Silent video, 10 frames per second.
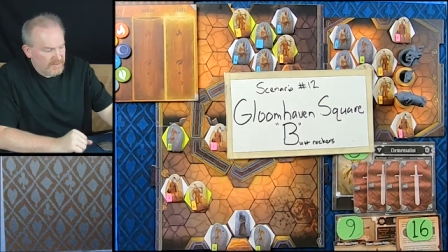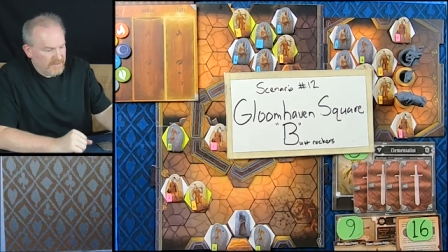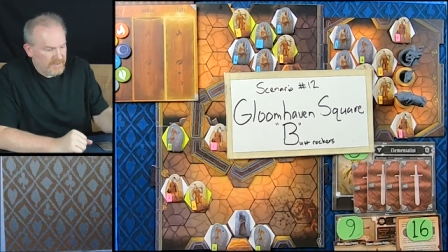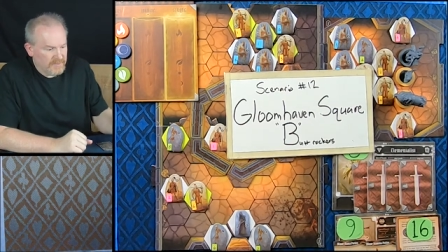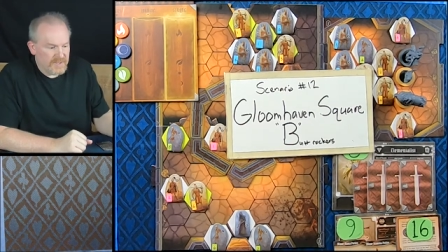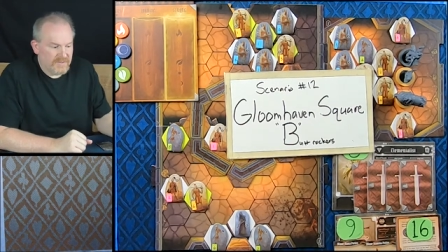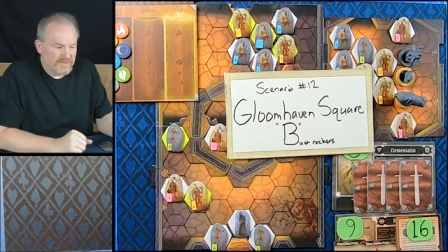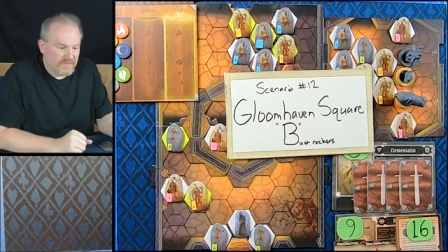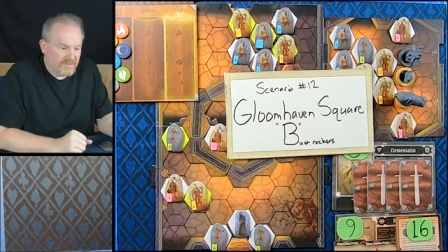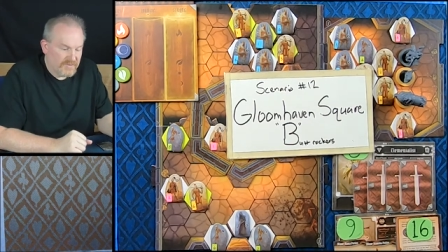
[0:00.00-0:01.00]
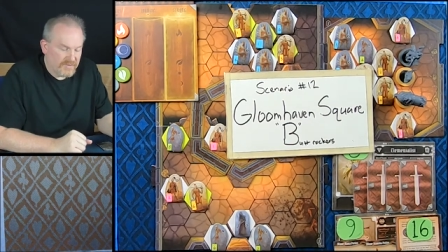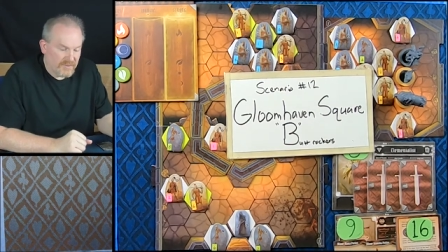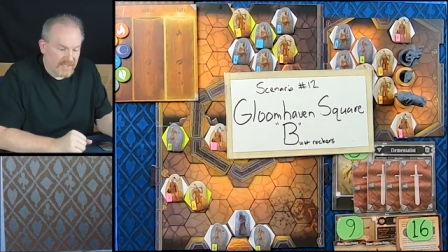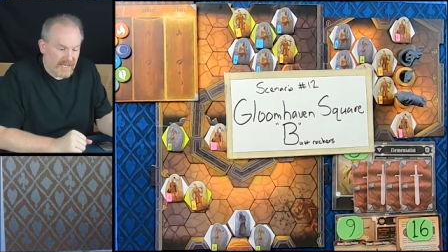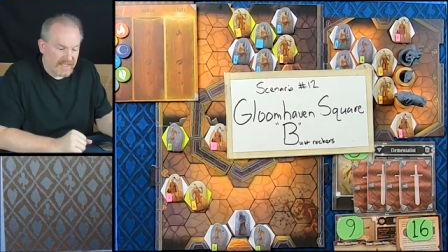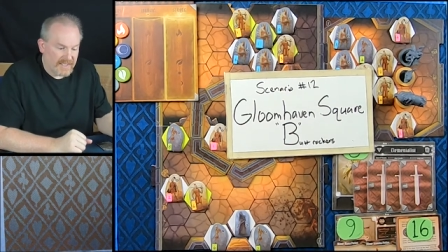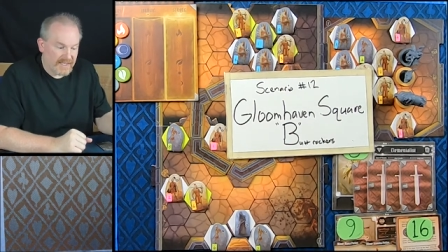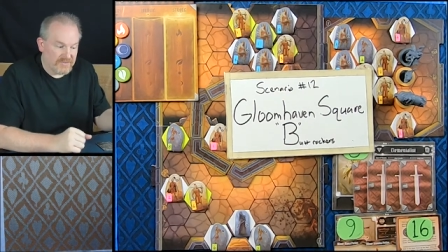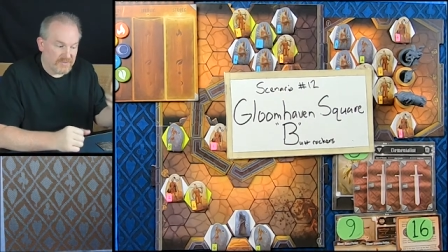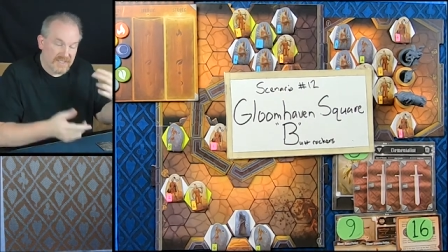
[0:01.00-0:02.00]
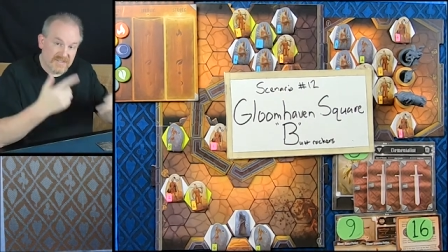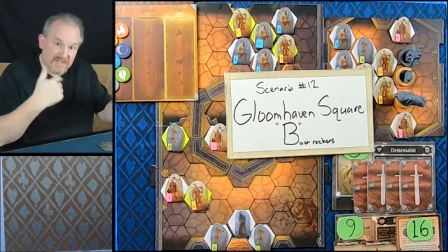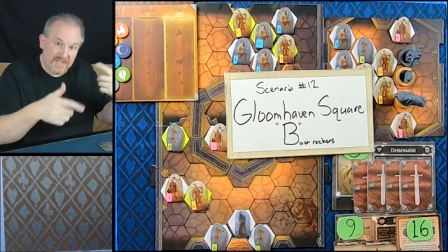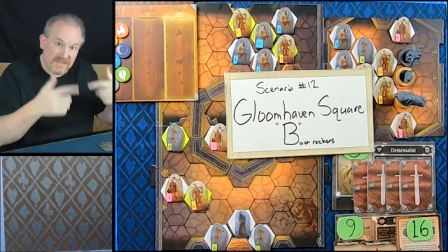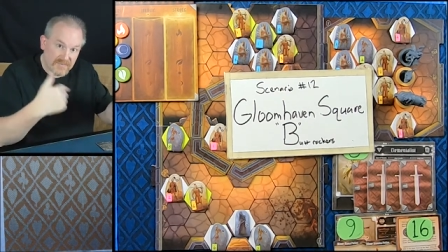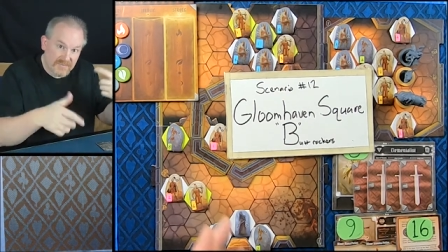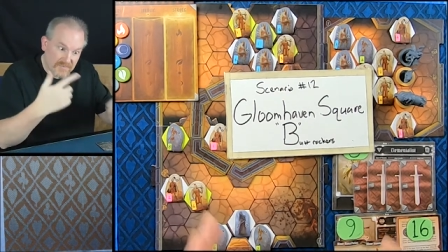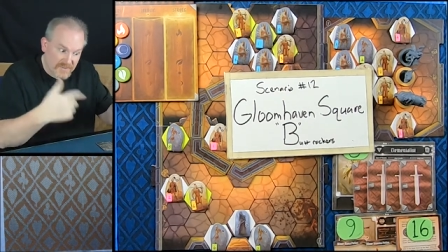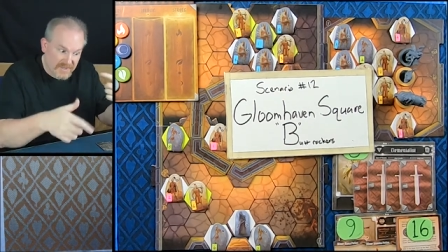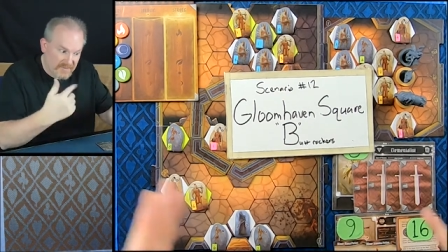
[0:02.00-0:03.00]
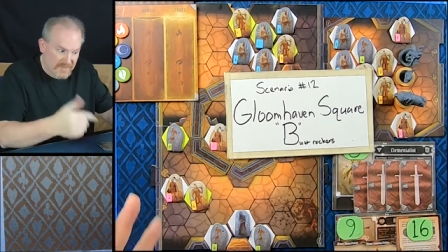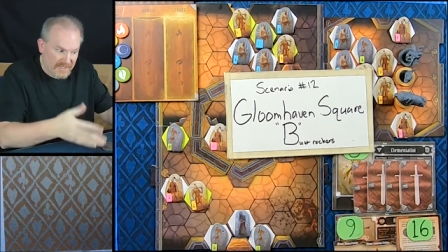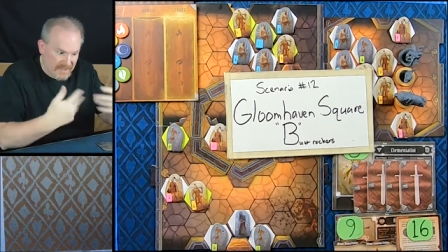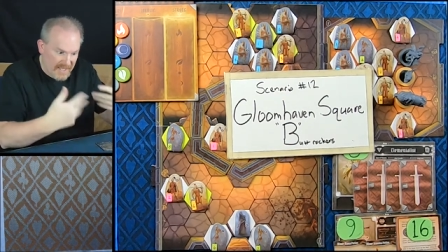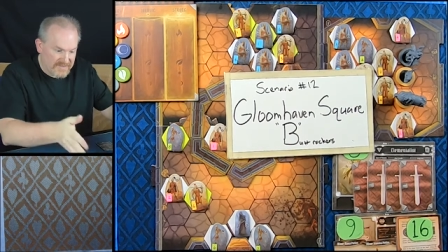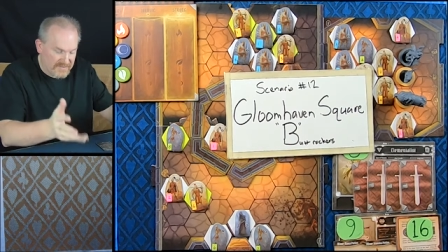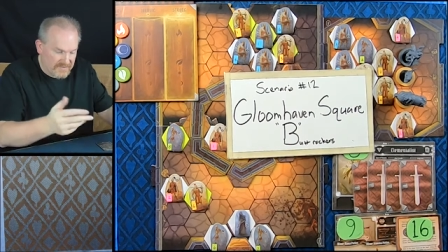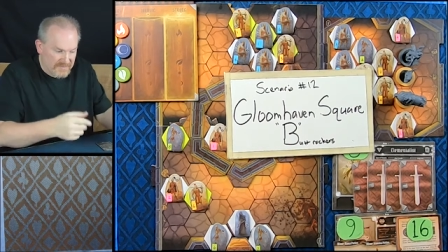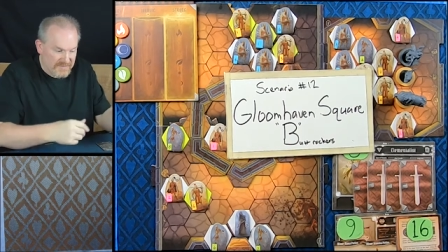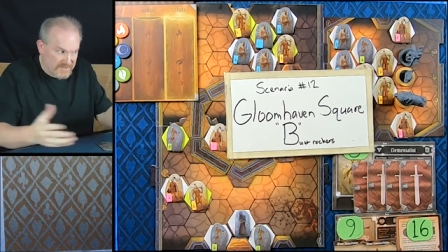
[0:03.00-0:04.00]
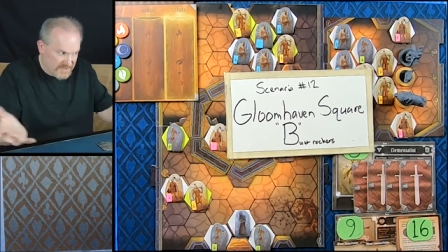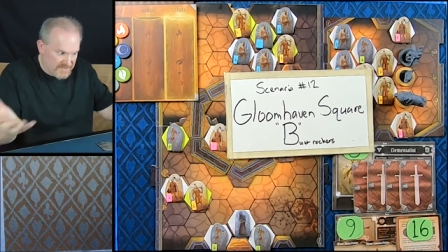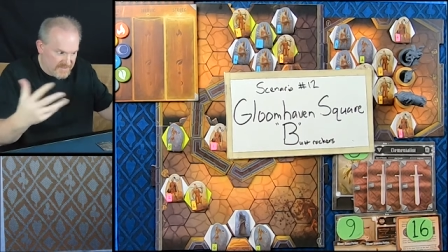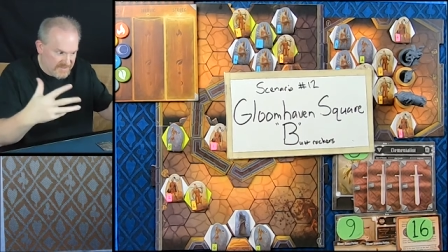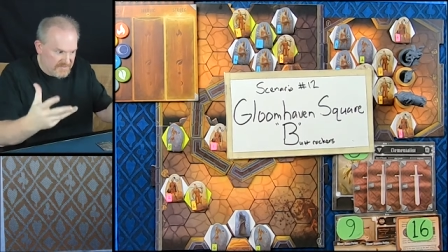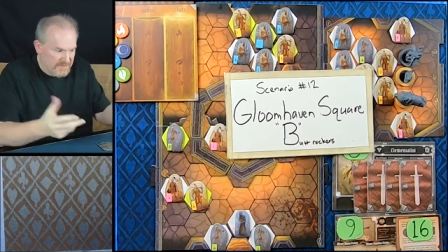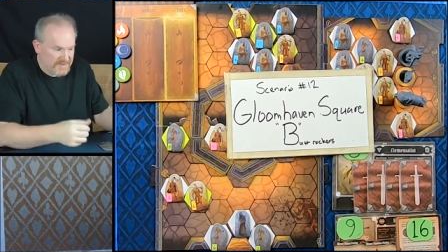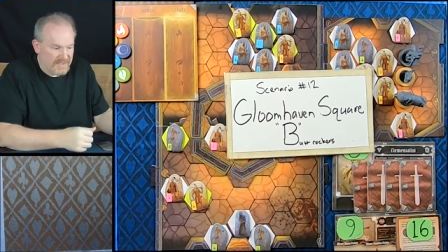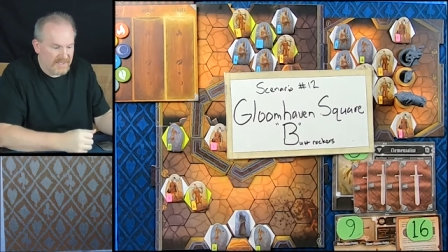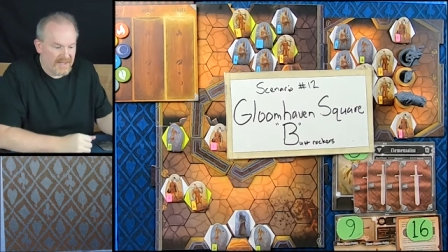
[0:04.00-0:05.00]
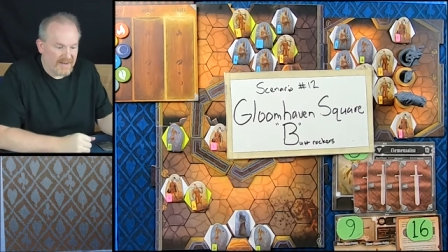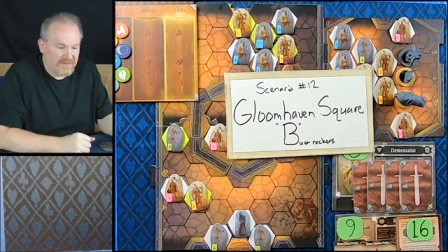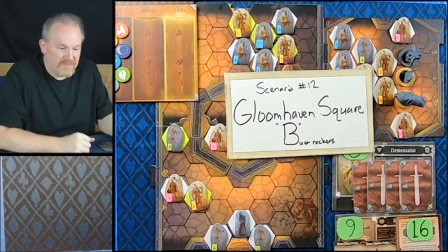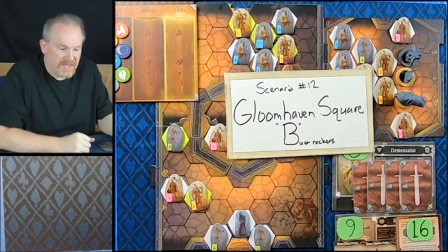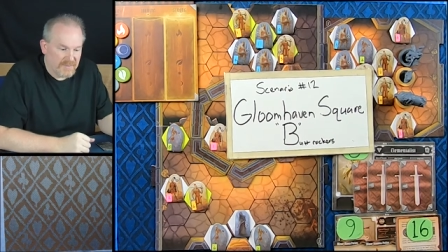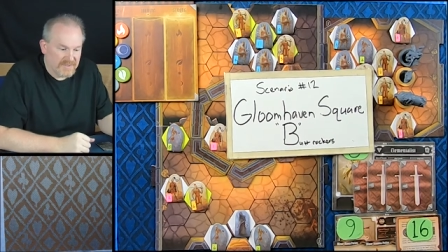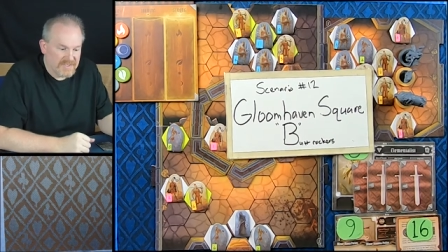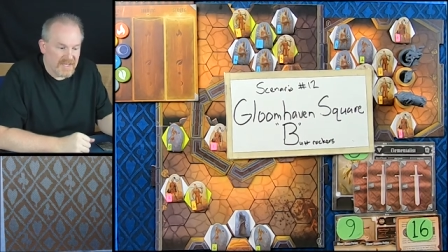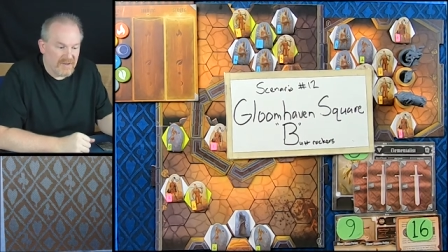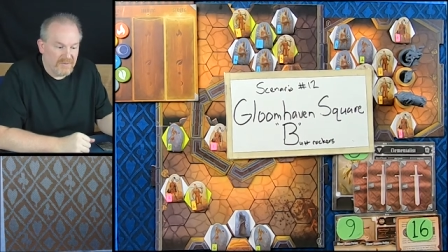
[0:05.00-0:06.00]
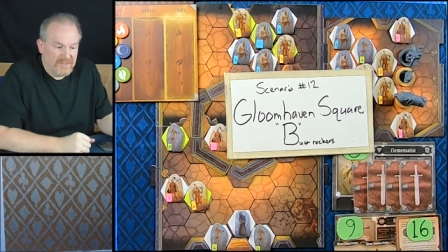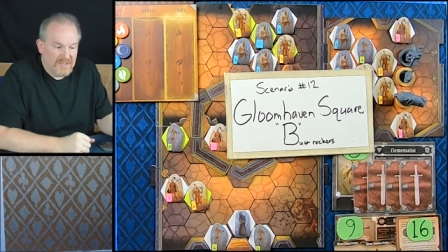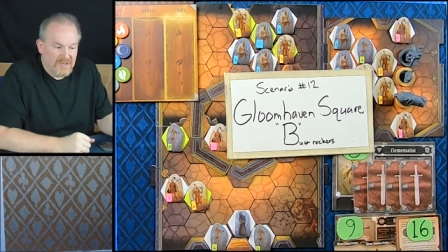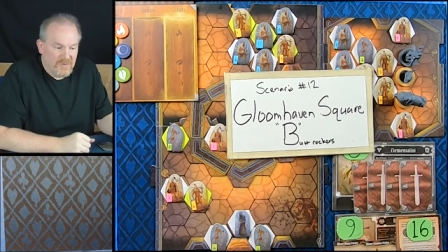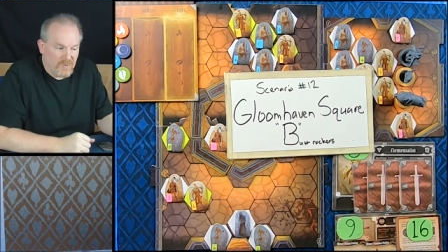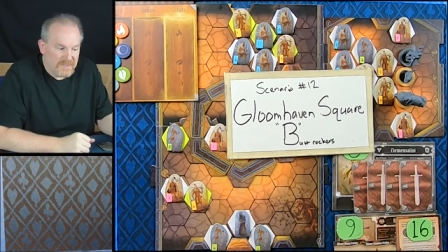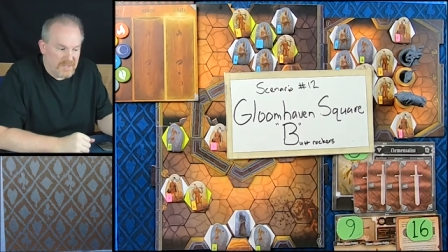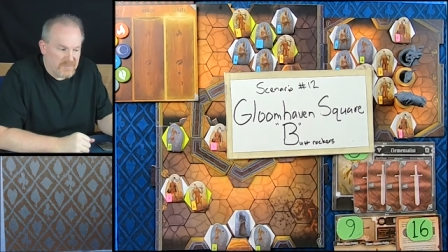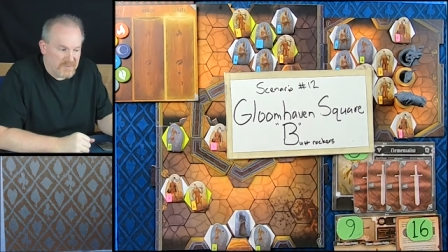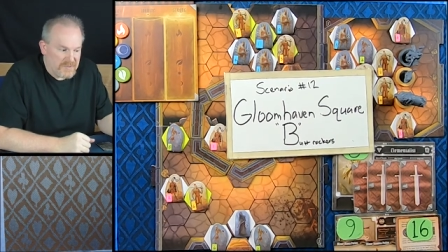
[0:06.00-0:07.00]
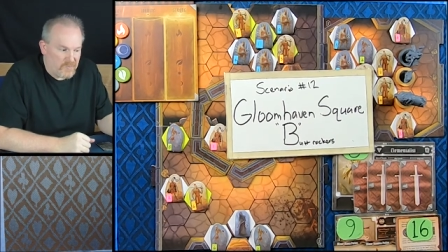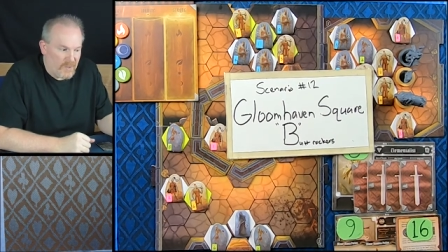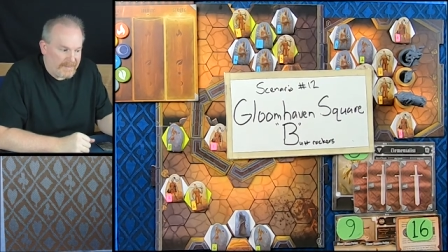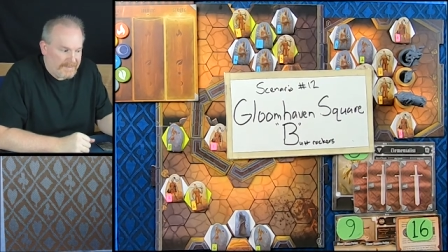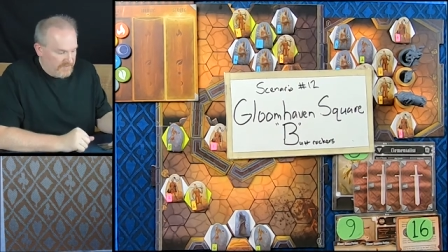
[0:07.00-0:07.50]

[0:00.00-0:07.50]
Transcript: the pieces so that I can actually see them without my glasses from this distance with the glare and be able to tell what number is what.